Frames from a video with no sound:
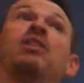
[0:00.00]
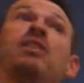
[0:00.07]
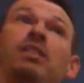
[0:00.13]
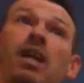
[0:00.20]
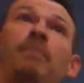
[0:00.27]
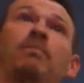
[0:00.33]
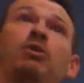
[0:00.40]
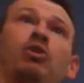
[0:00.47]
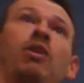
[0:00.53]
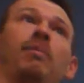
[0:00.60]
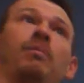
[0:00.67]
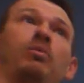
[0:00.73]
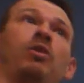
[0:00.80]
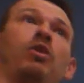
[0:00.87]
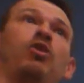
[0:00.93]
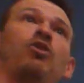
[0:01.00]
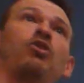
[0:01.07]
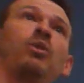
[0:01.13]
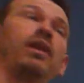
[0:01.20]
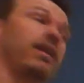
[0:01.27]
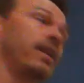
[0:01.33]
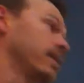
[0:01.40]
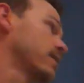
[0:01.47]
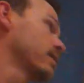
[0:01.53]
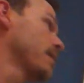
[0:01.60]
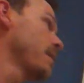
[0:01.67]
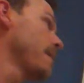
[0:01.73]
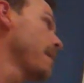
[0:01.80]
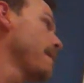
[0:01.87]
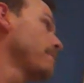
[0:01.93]
subscript when you're doing this,
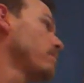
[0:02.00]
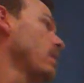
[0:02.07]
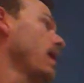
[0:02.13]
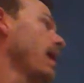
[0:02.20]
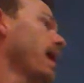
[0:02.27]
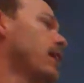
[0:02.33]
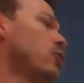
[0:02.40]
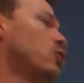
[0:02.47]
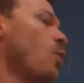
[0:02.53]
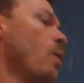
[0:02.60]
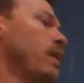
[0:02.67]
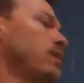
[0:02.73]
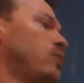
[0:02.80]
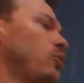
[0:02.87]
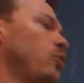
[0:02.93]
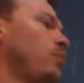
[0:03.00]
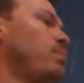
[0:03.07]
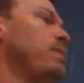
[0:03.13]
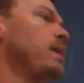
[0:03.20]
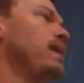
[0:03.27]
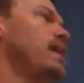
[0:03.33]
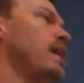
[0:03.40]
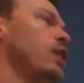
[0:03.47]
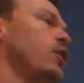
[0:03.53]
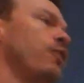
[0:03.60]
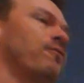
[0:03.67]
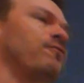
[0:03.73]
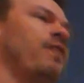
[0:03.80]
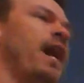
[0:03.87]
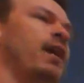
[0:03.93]
is going to be your
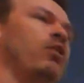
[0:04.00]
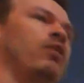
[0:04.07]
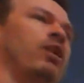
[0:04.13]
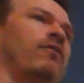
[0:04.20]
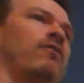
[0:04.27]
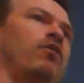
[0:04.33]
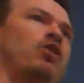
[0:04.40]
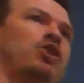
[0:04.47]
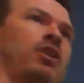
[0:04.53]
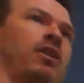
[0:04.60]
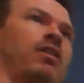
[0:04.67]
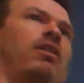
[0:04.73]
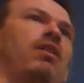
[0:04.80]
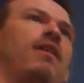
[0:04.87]
final conversion